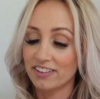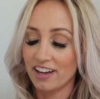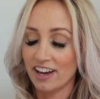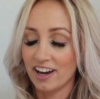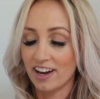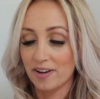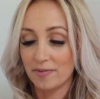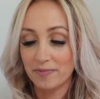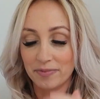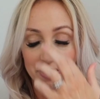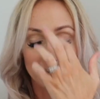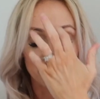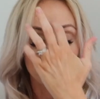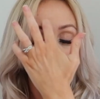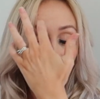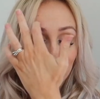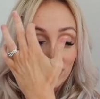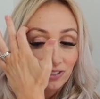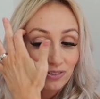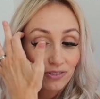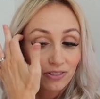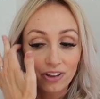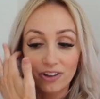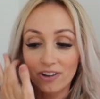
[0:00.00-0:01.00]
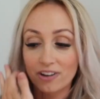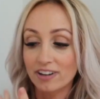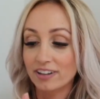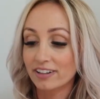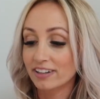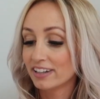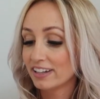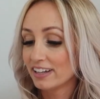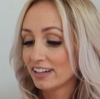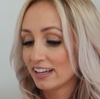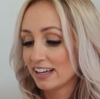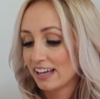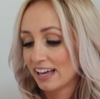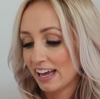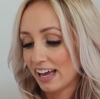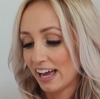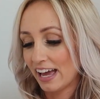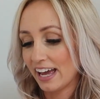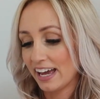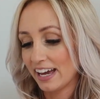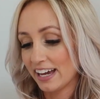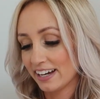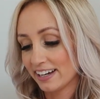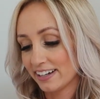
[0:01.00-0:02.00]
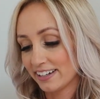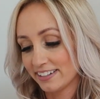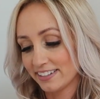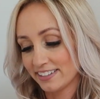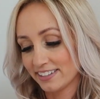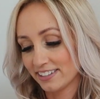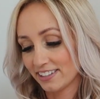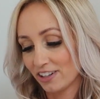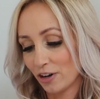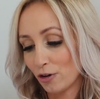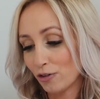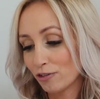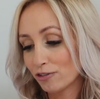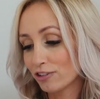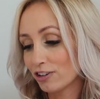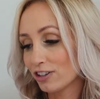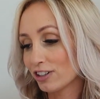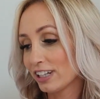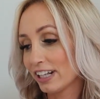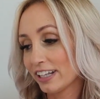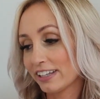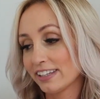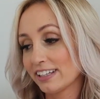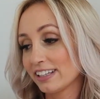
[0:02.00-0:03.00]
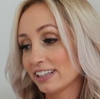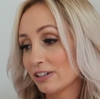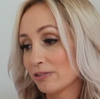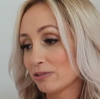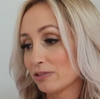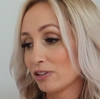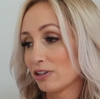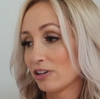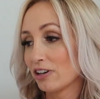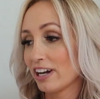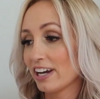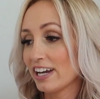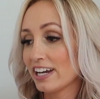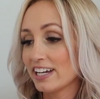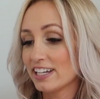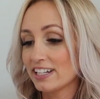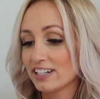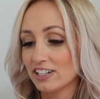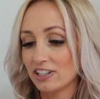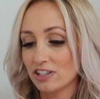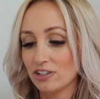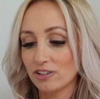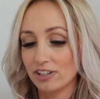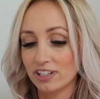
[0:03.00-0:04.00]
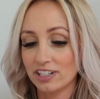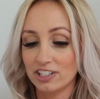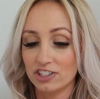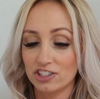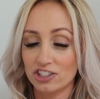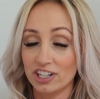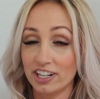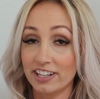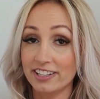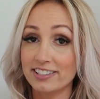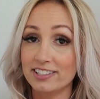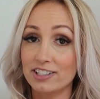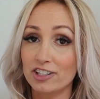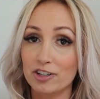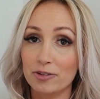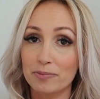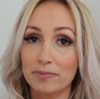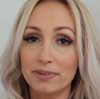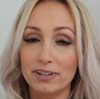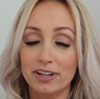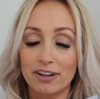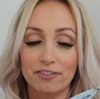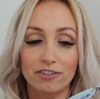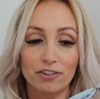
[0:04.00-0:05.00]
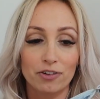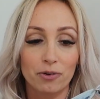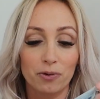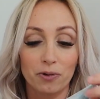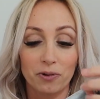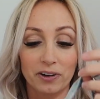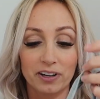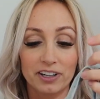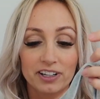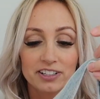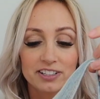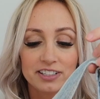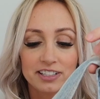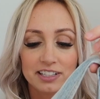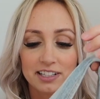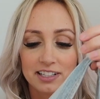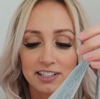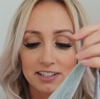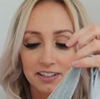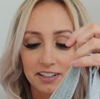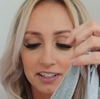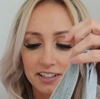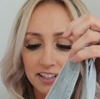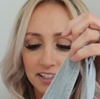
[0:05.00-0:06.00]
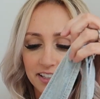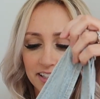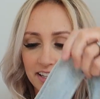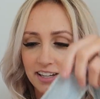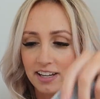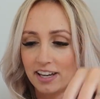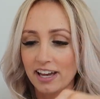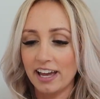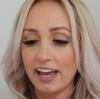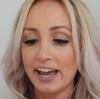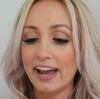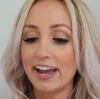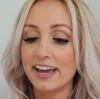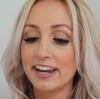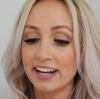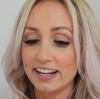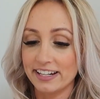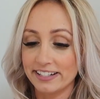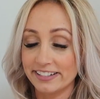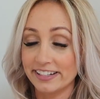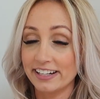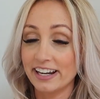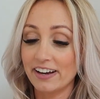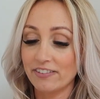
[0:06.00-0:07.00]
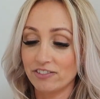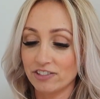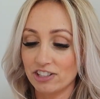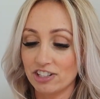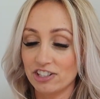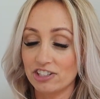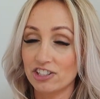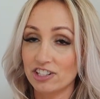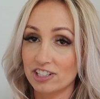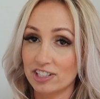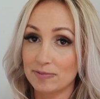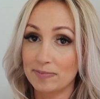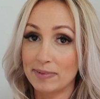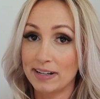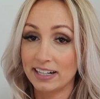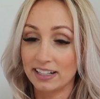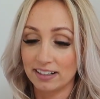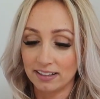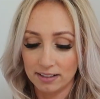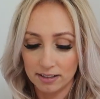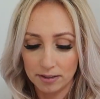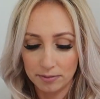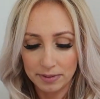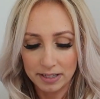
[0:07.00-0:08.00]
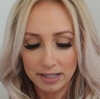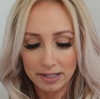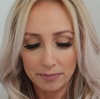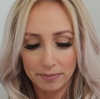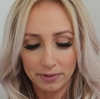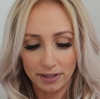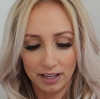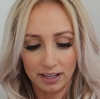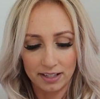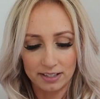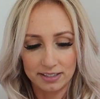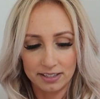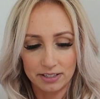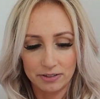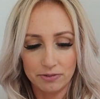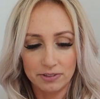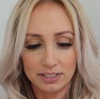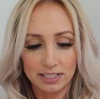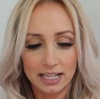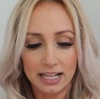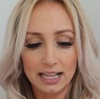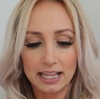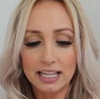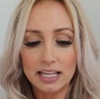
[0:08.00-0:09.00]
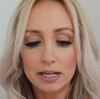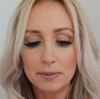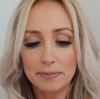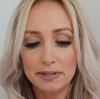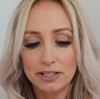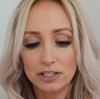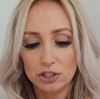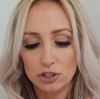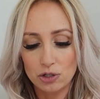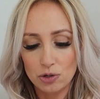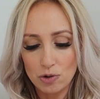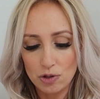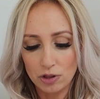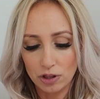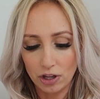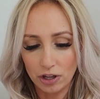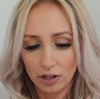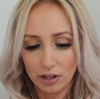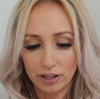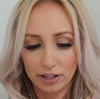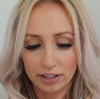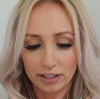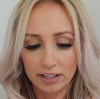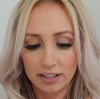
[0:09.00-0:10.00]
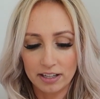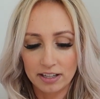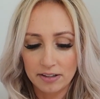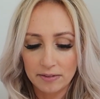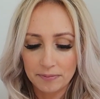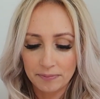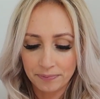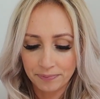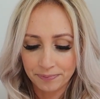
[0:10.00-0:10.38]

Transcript: Um, they weren't too long. And overall, I think they were great. You can adjust them, of course, here. And I did have to adjust mine a little bit because it was a little bit too long.